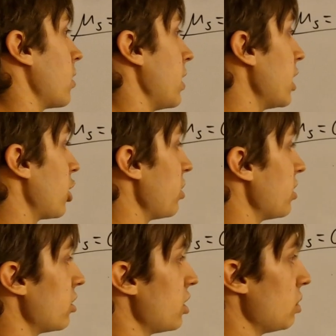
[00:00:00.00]
increase
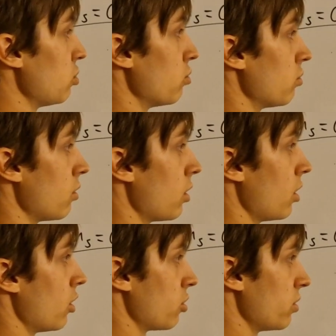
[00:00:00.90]
the T2.
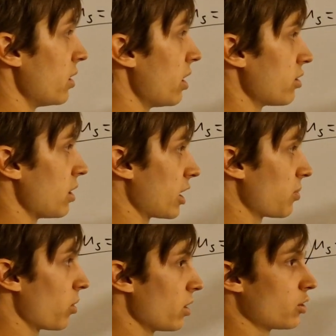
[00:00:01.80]
So then there's
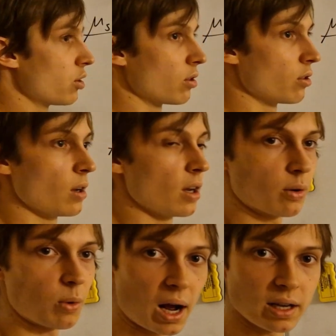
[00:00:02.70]
exponential
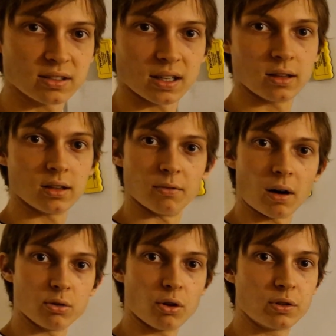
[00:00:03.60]
rise in the
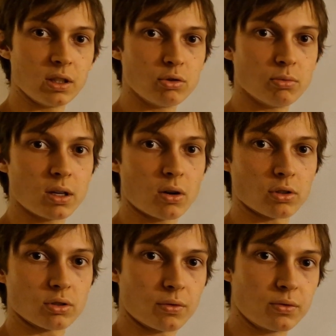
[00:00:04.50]
value of T2
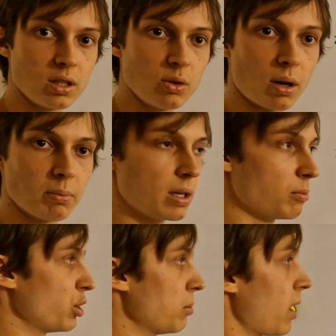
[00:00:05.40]
because of T1 being
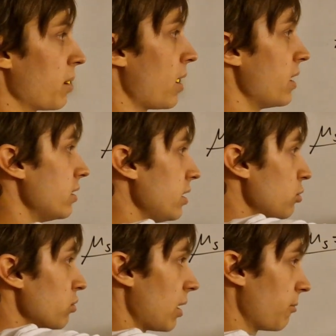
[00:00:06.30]
multiplied by this e to
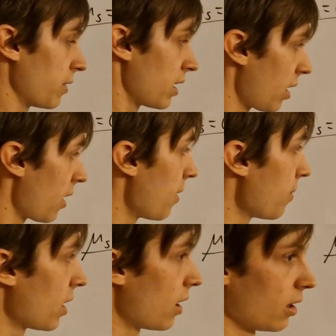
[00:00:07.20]
something.
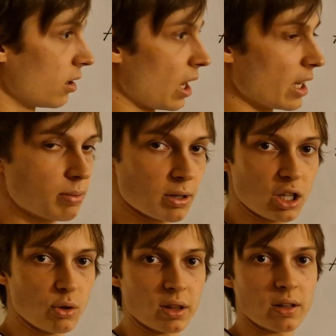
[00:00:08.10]

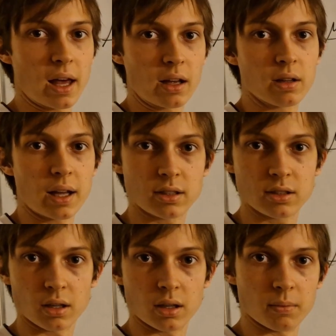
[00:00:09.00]
Especially when the angle gets
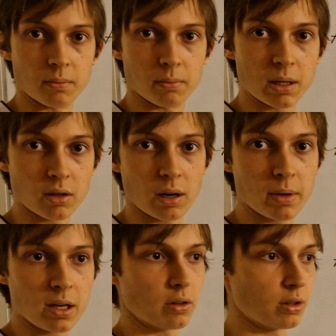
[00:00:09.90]
bigger and
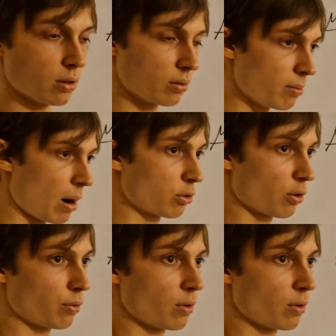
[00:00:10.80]
bigger, the amount of